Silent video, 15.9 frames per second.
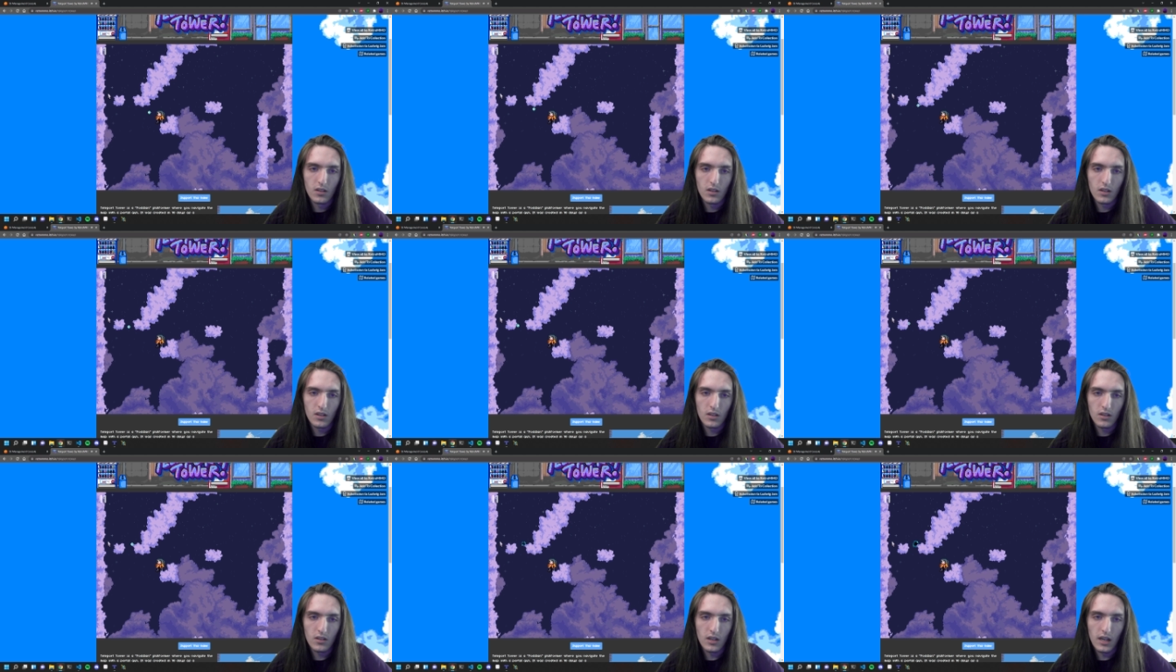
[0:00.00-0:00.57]

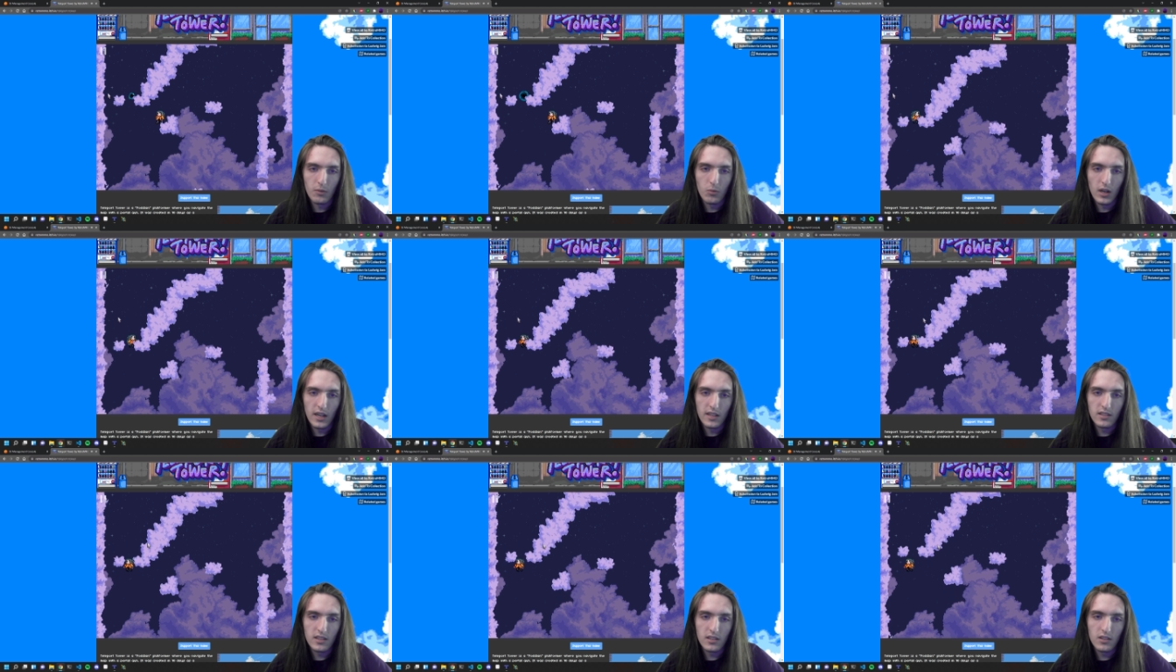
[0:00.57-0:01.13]

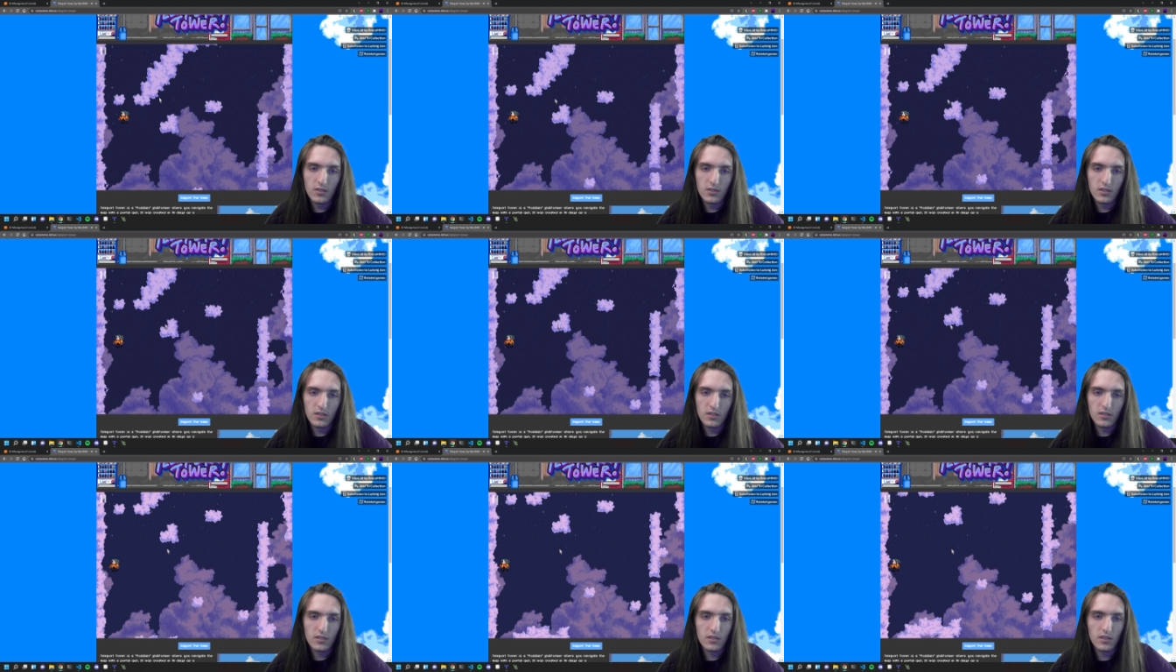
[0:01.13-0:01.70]
I did use
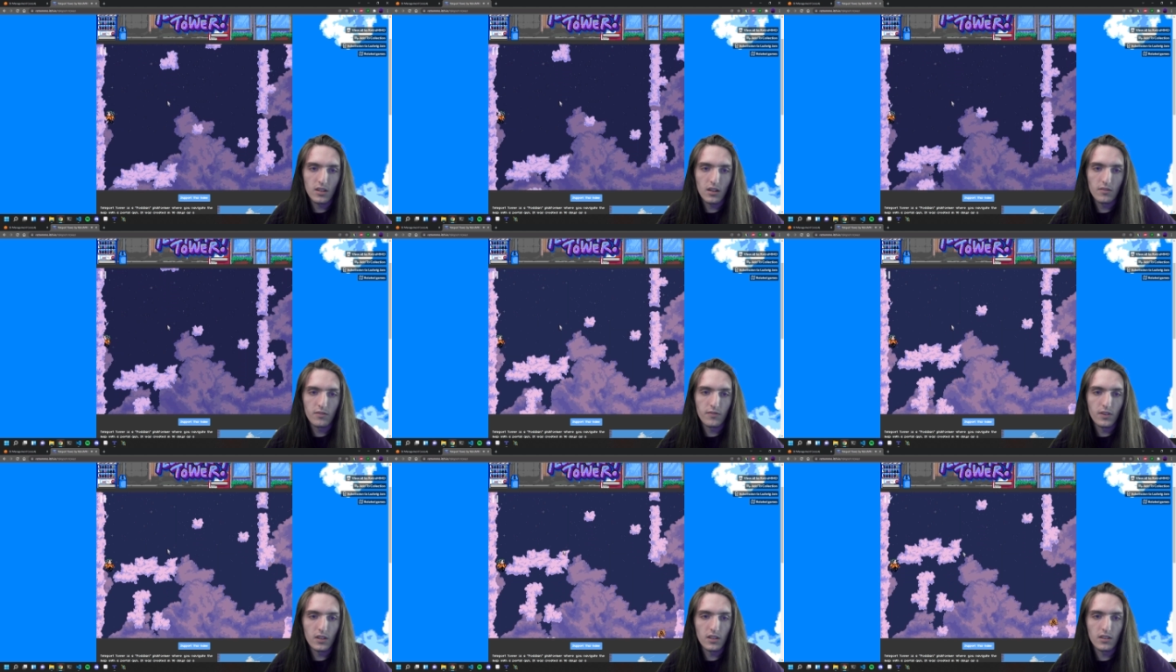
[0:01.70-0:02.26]
it. God
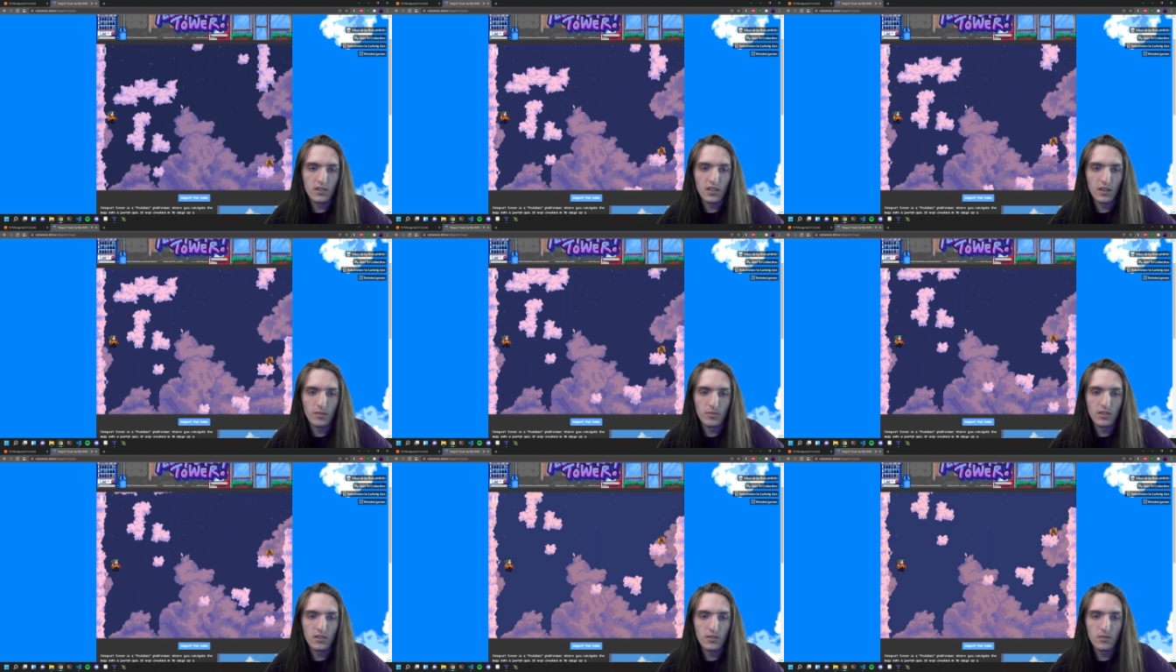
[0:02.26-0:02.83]
fucking
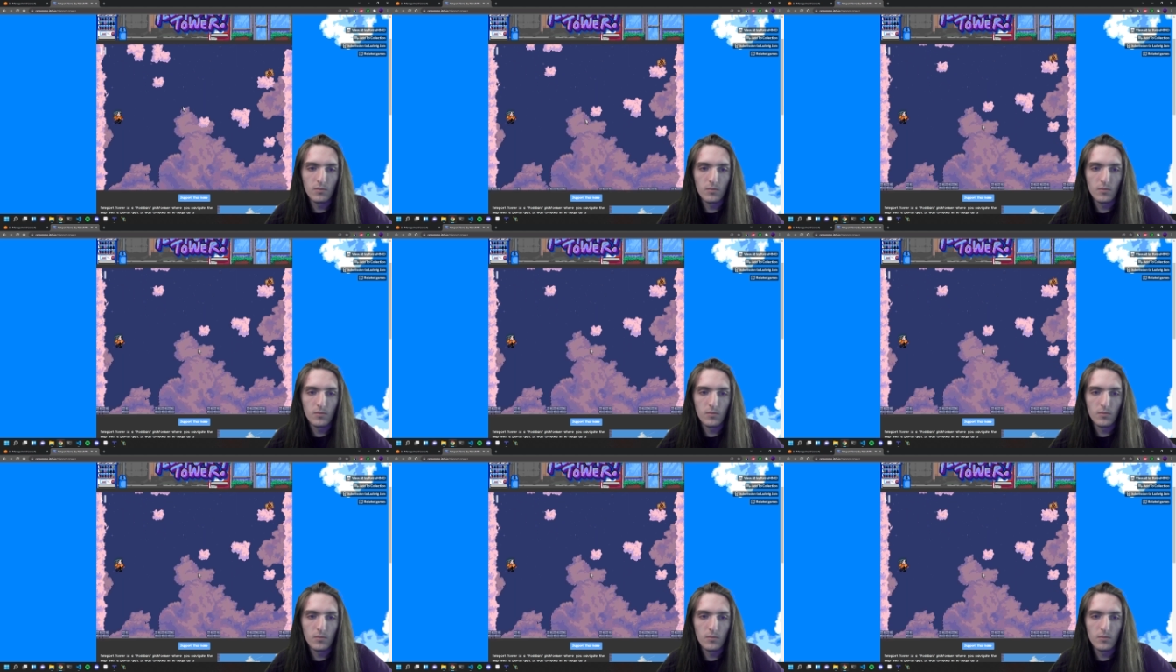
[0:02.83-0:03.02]
damn it, dude.